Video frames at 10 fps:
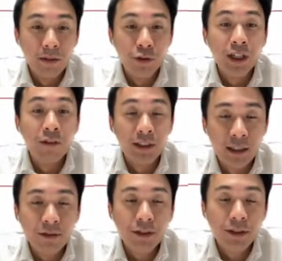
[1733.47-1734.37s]
for their
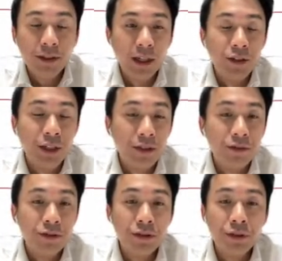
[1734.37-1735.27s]
results, and you can
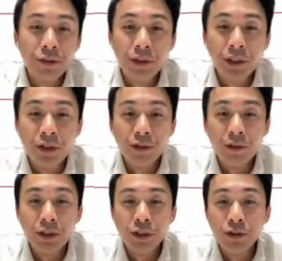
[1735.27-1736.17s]
also you
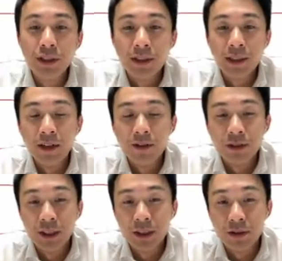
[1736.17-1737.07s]
know use the
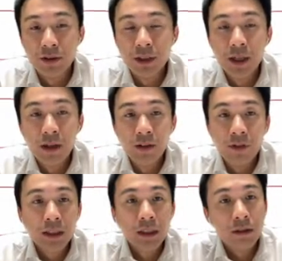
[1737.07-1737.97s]
DLCs
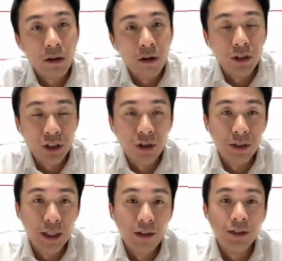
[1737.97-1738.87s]
five times long or
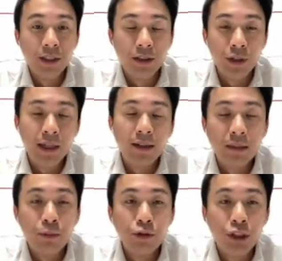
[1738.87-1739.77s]
short DLCs to gain
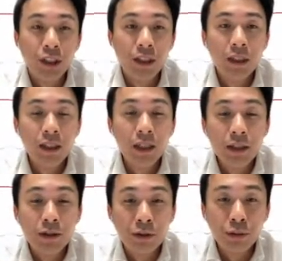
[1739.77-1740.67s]
exposure
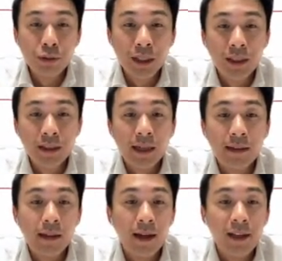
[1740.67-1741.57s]
to these
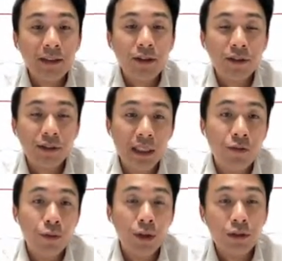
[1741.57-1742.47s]
underlying stocks
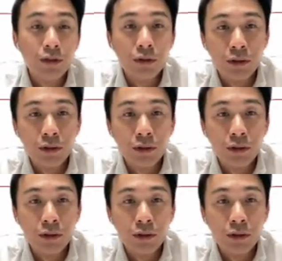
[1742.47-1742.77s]
if you want to